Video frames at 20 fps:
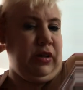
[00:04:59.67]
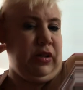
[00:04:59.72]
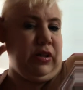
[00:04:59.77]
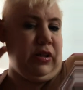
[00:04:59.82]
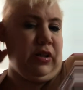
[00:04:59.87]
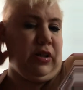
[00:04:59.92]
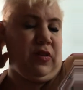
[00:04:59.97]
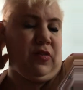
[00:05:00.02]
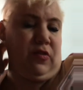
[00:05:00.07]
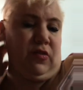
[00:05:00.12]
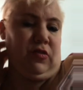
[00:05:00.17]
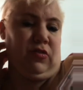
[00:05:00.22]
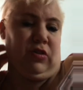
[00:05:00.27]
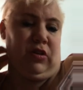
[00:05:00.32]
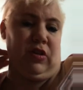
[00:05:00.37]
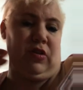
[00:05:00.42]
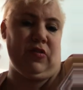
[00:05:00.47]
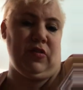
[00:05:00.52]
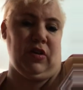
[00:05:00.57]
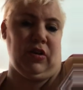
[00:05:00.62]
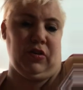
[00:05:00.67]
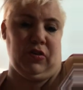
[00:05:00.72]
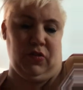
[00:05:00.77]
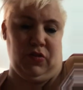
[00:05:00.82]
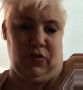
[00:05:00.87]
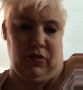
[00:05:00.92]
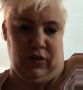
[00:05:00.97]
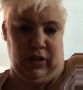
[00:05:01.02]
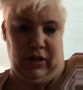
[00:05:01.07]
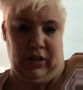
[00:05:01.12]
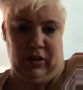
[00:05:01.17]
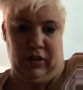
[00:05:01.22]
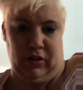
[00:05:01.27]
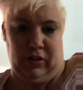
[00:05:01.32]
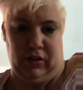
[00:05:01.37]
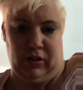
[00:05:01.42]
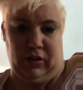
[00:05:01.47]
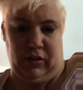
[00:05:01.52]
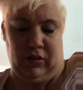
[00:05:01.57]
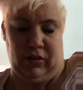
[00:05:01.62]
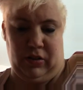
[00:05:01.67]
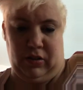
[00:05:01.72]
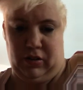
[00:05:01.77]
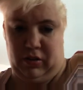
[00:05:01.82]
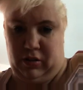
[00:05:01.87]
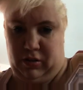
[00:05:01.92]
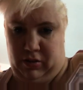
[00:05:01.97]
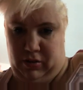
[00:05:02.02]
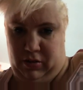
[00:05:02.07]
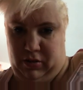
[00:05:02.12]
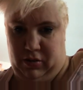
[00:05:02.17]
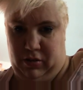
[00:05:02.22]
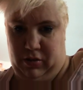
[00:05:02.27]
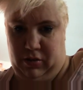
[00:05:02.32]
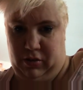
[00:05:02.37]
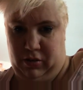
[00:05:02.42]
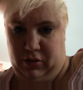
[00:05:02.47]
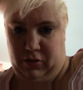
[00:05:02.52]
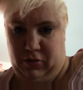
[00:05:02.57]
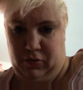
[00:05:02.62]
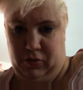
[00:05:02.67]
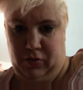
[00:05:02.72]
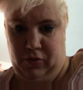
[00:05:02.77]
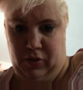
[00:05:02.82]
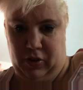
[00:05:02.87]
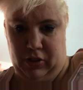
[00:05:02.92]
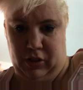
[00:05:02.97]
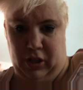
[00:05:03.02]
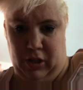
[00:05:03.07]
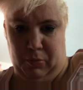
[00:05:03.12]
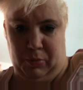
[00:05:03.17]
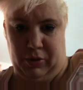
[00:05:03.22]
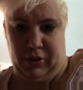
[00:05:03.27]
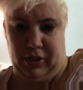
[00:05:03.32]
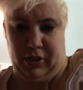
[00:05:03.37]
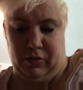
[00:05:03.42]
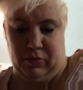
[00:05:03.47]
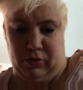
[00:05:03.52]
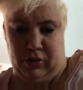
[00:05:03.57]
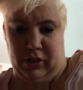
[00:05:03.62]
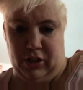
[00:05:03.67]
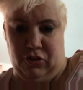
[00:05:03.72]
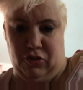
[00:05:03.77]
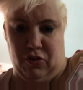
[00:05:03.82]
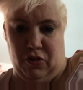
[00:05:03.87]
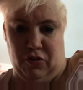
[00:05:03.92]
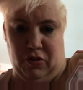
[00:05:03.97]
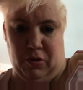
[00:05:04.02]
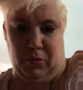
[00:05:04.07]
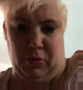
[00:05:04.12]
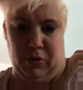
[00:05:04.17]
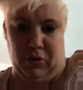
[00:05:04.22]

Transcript: she needs to understand that, you know, we've had a complicated relationship,